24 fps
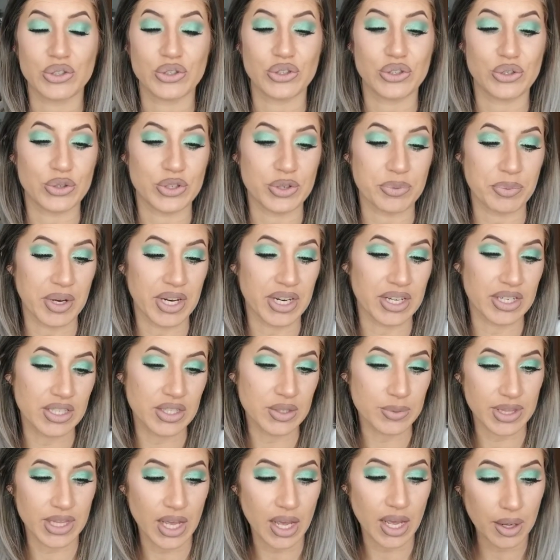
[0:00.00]
do some
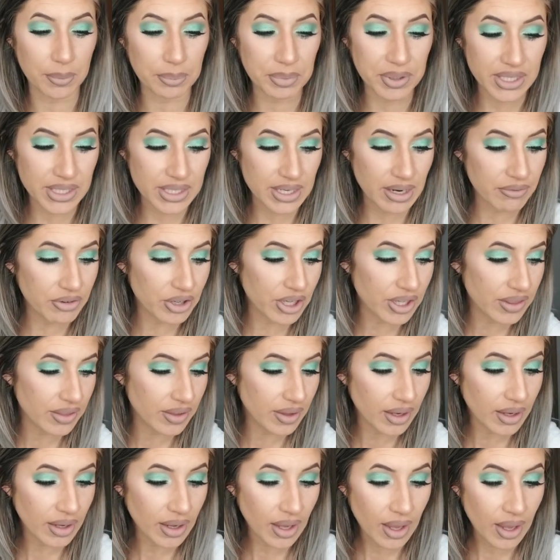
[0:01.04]
errands with the hubby and
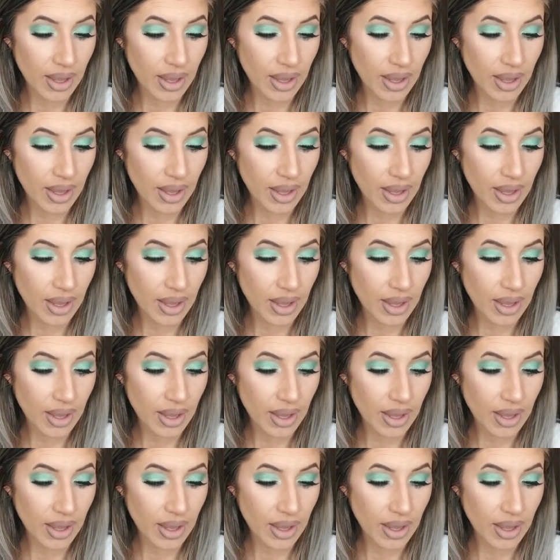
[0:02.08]
everything.